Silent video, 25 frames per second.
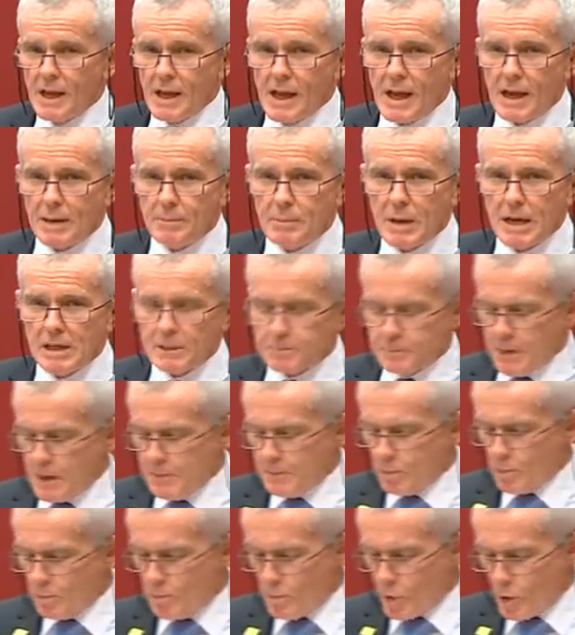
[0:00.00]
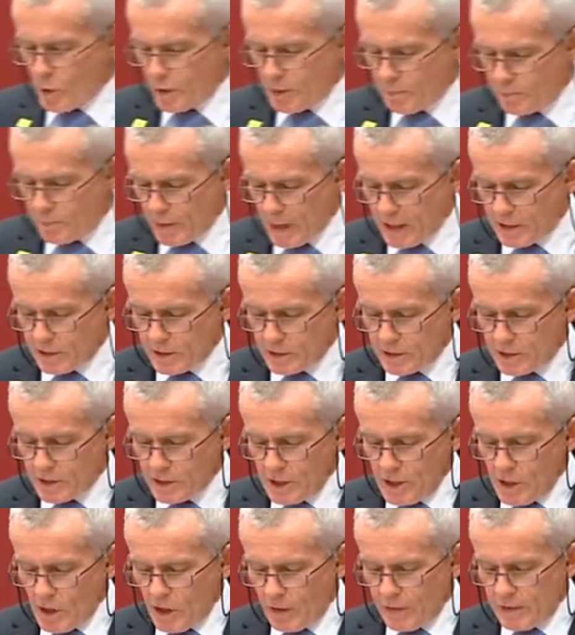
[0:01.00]
and makes people more dependent
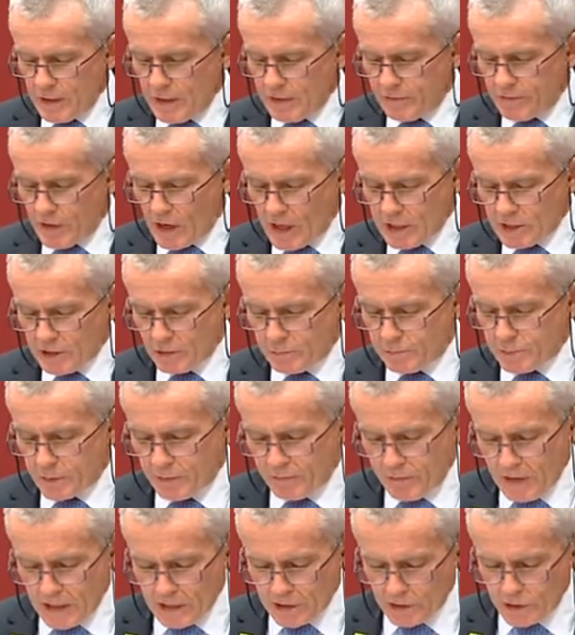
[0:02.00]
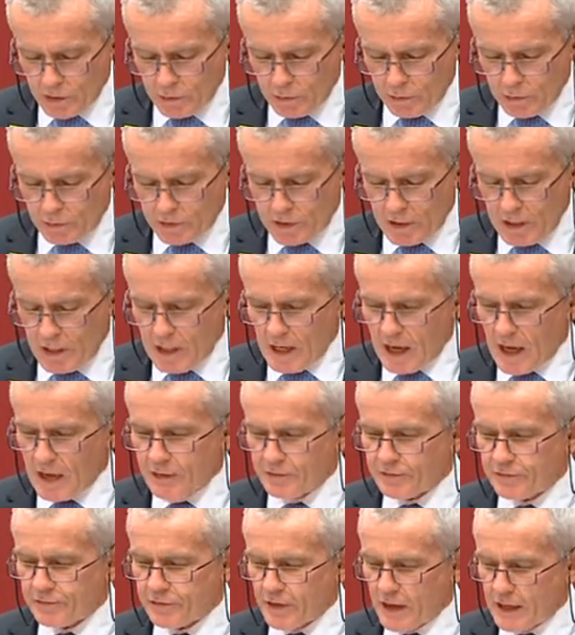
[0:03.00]
on the advice of professionals
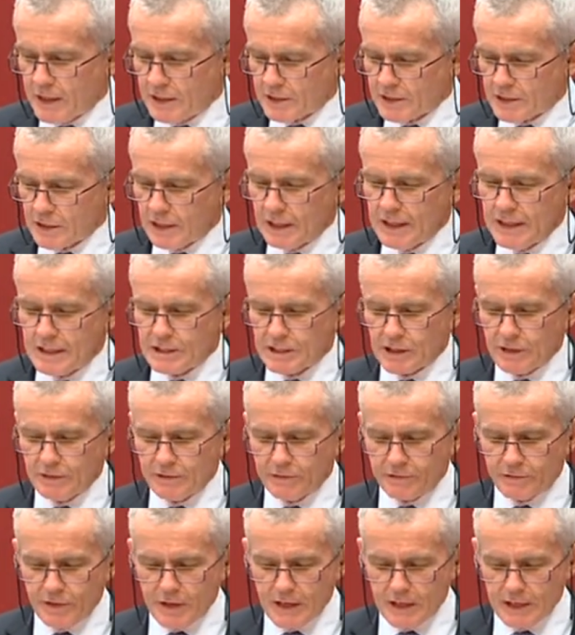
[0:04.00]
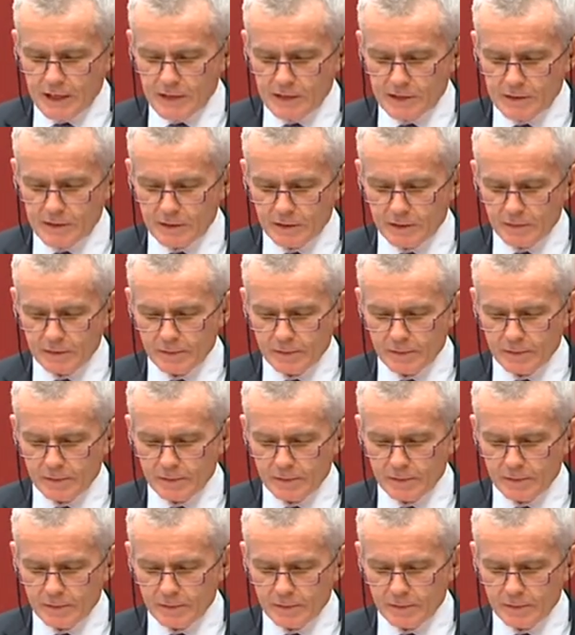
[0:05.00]
and funds leeching fees.